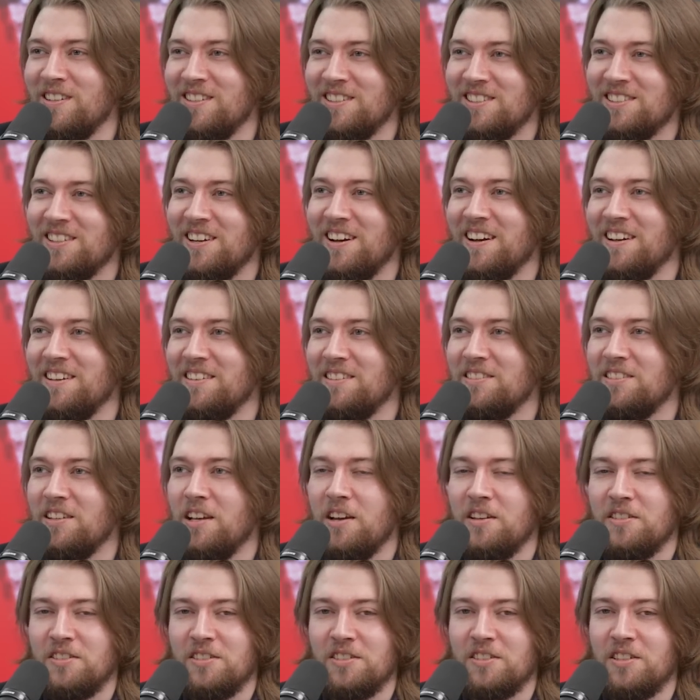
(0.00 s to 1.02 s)
in
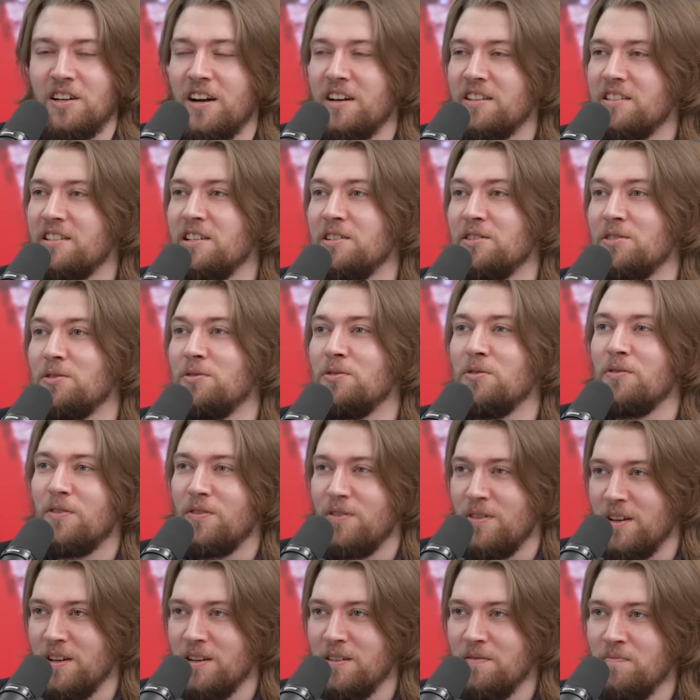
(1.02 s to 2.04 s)
a society is a good
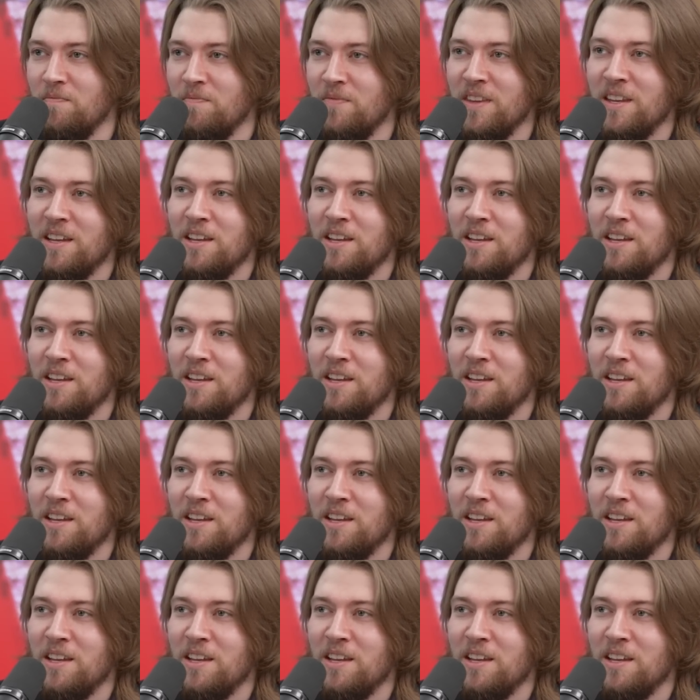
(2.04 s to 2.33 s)
thing,